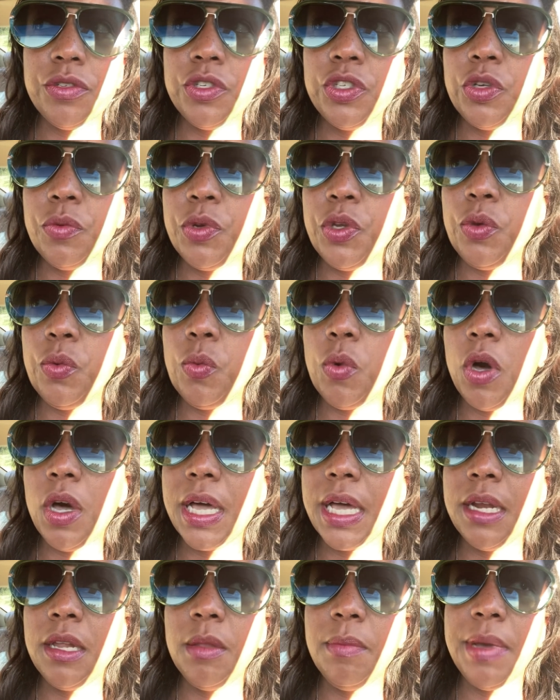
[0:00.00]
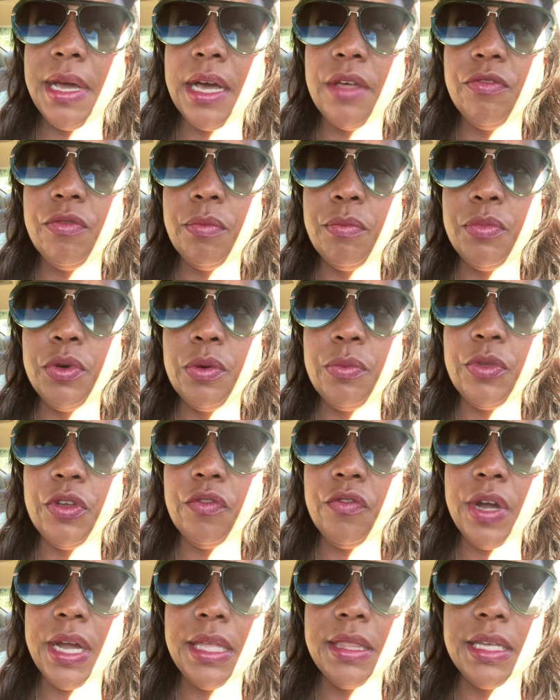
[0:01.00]
So when you walk out of the bathroom, boom, you're
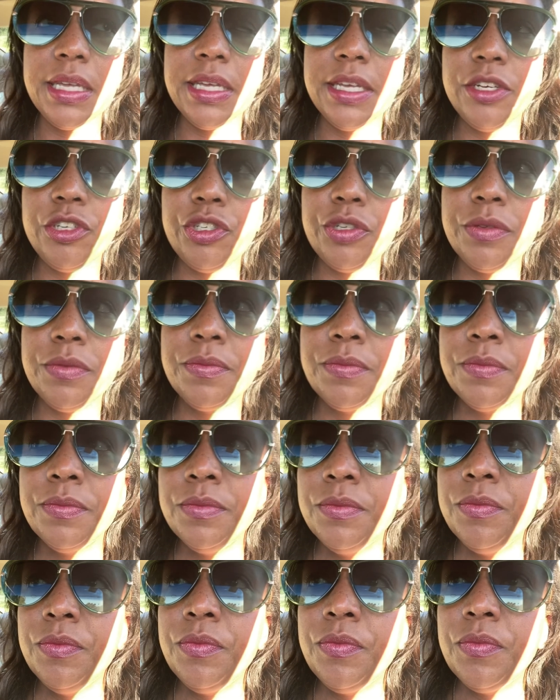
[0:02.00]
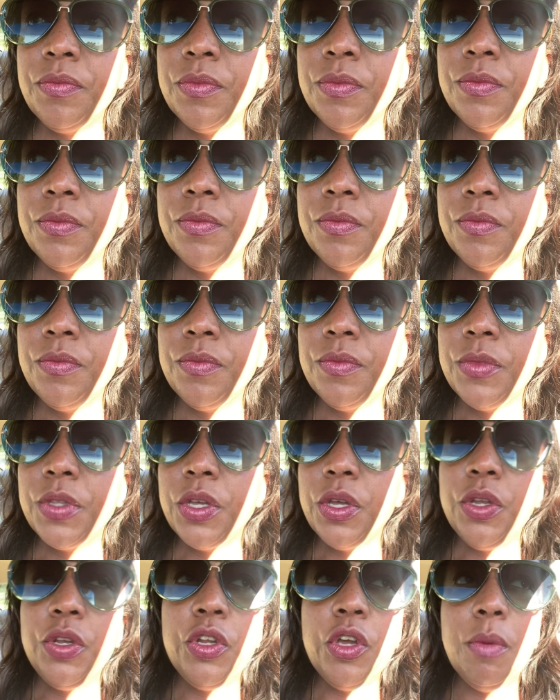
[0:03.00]
right in the kitchen.
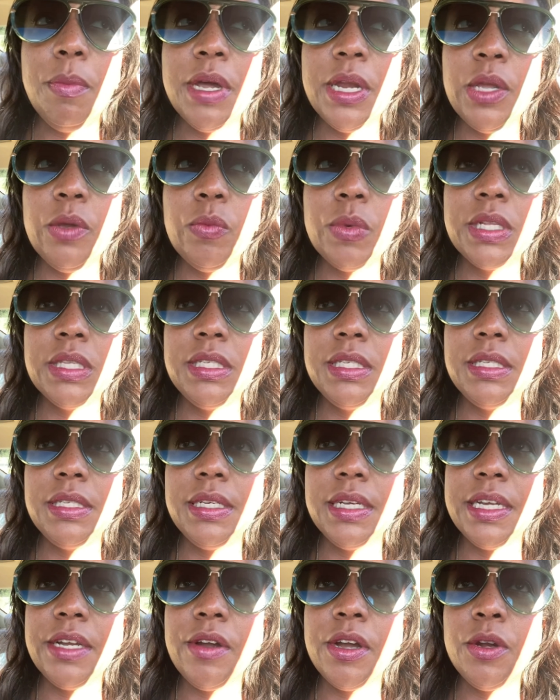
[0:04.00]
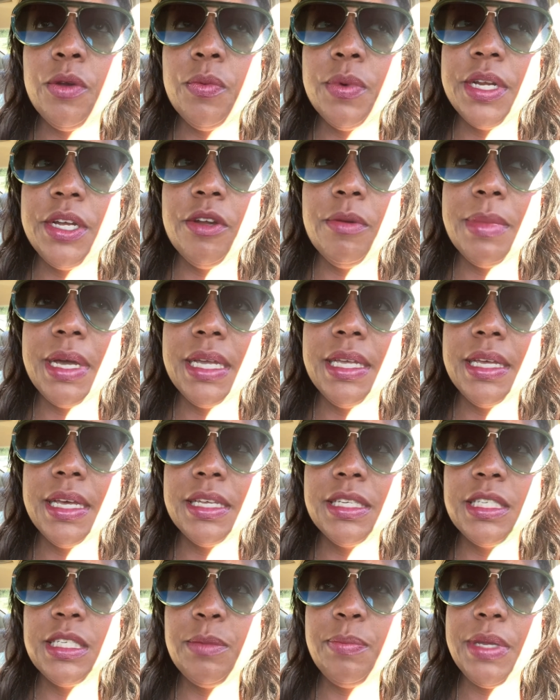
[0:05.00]
Nobody wants to hear, I don't want to hear my
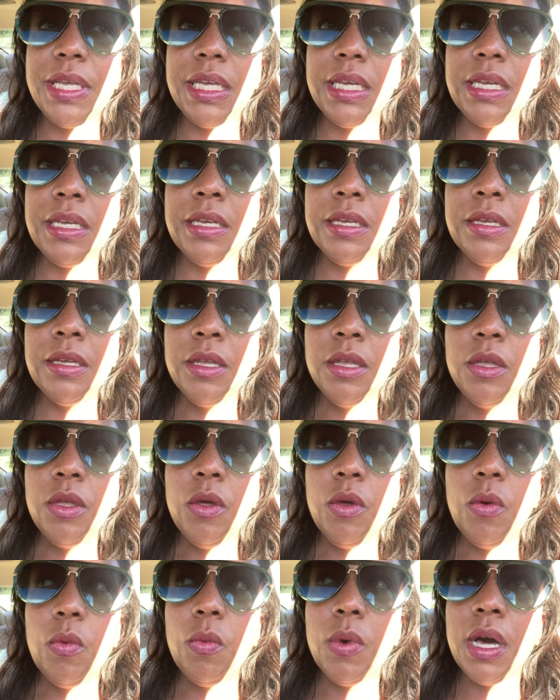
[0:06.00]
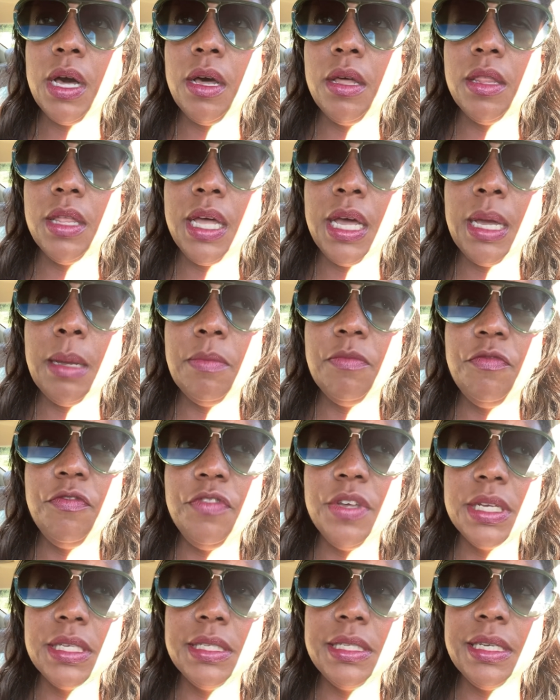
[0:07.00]
guests pee while I'm
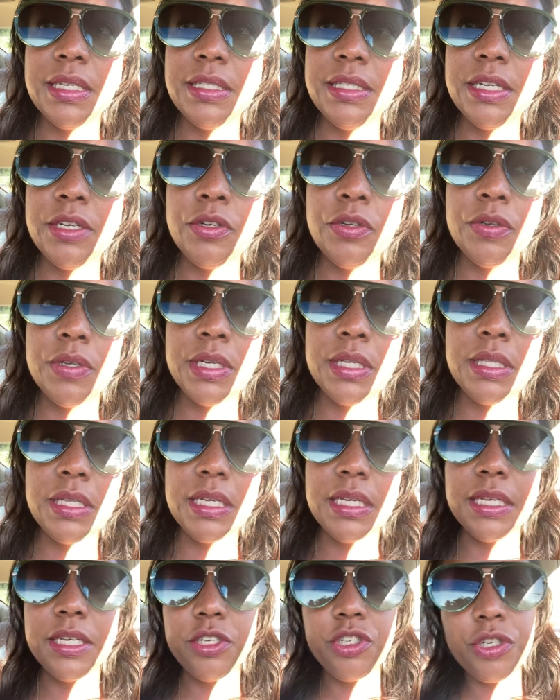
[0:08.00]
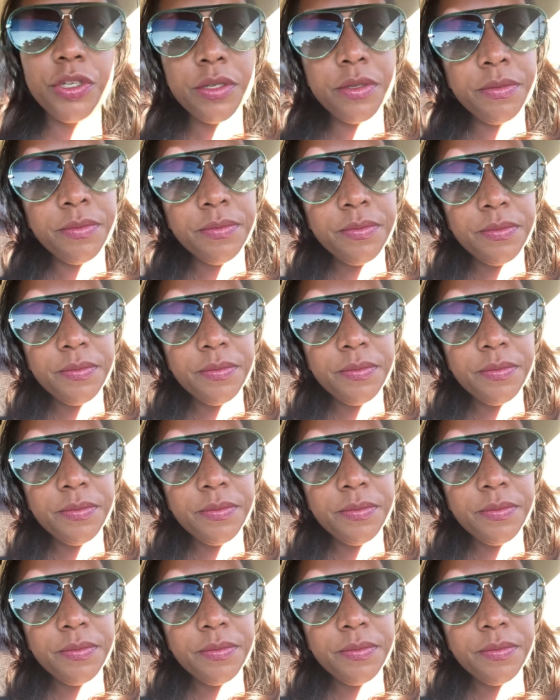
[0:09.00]
fixing dinner in the kitchen.